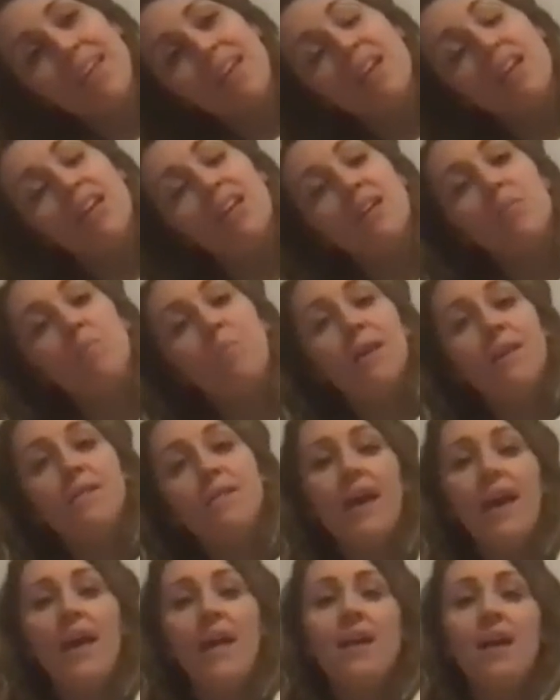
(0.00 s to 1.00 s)
Now you're gonna pick
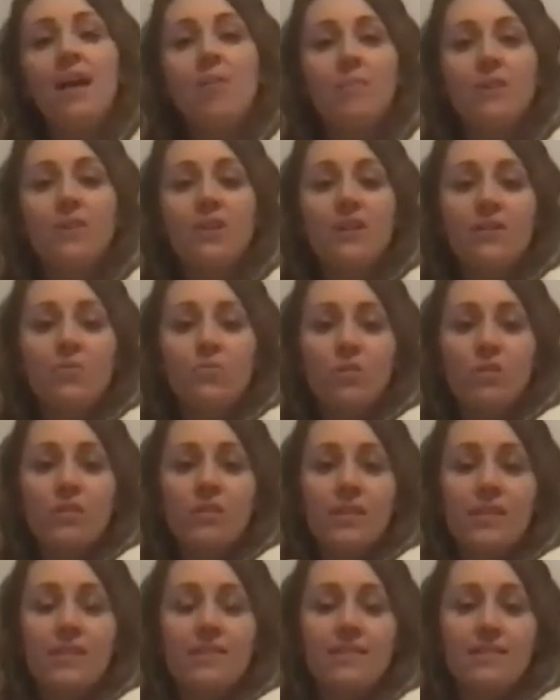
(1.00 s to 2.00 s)
the head up, you're gonna
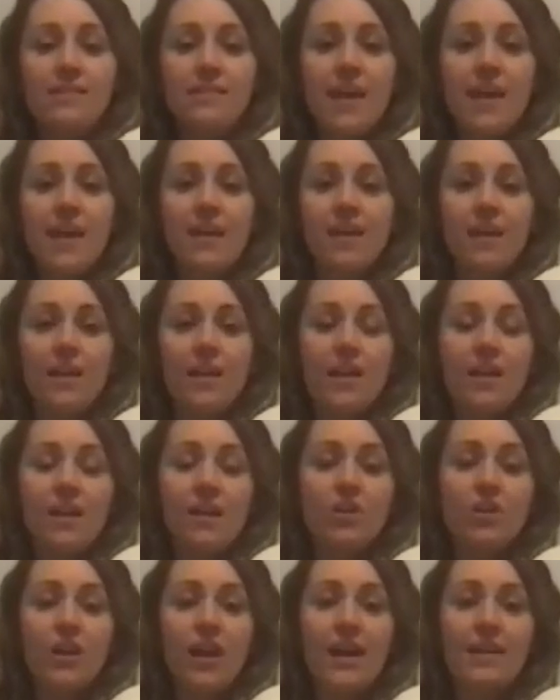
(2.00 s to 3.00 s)
release that
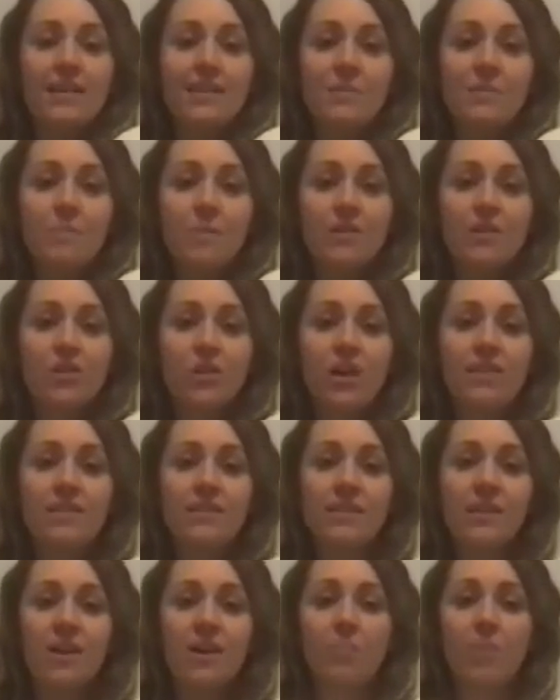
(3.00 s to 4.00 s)
grasp across
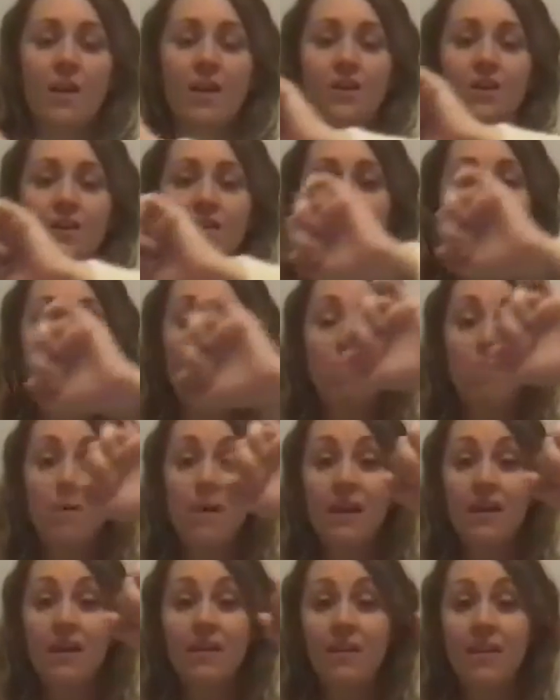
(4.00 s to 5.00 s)
the arm, and you're gonna
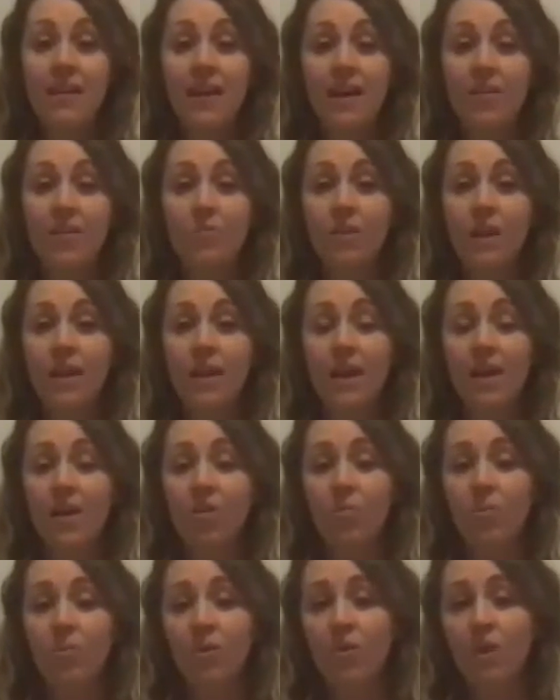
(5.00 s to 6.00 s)
bend that right
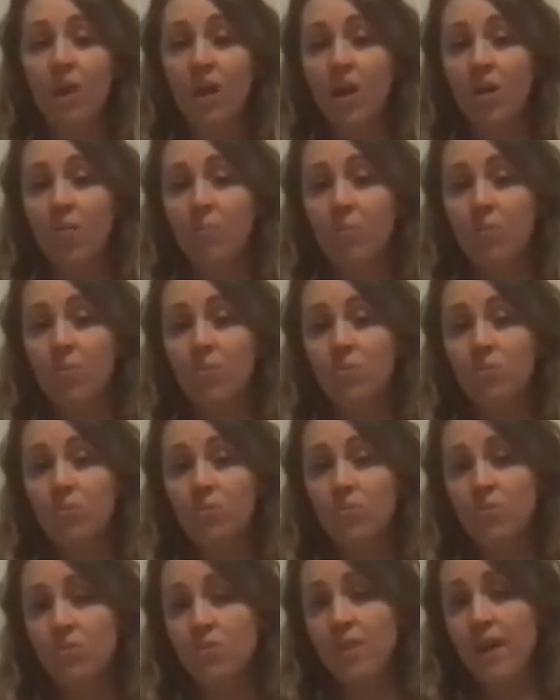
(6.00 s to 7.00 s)
elbow,
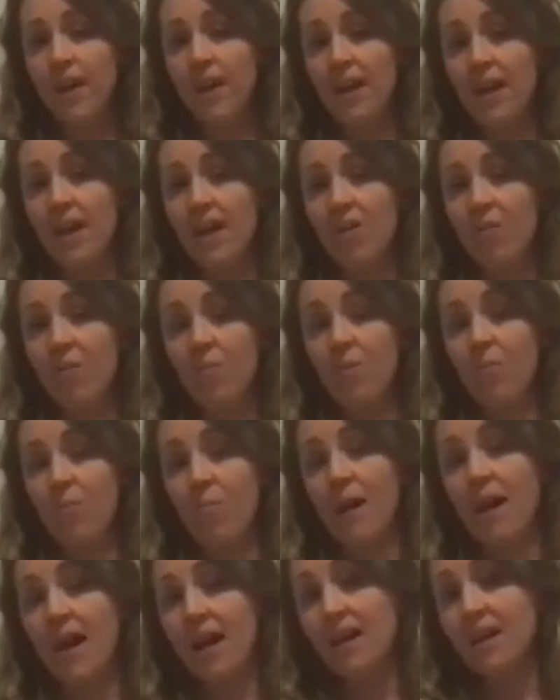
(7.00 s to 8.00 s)
pull that elbow
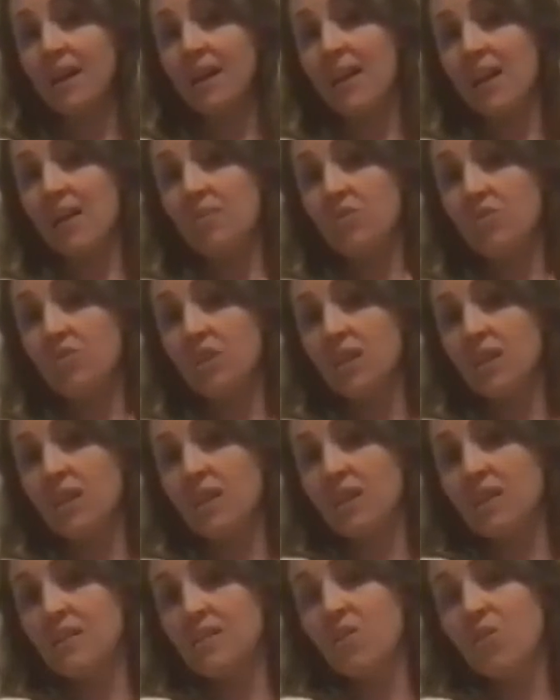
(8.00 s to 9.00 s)
back, and now you should get a
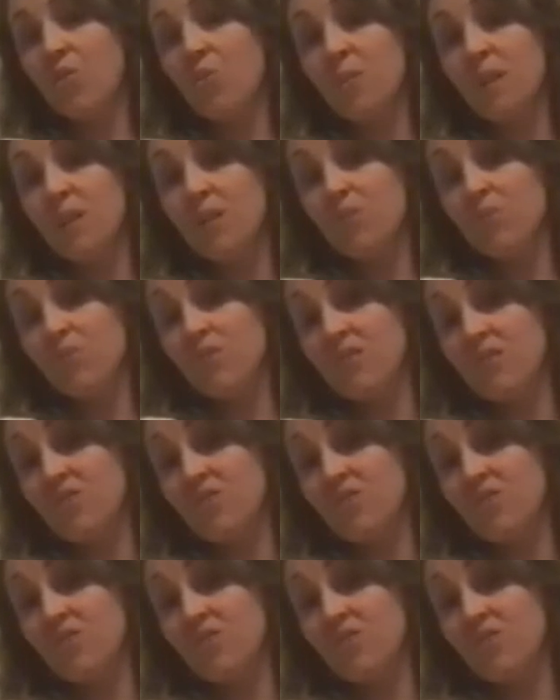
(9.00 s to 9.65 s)
nice opening through the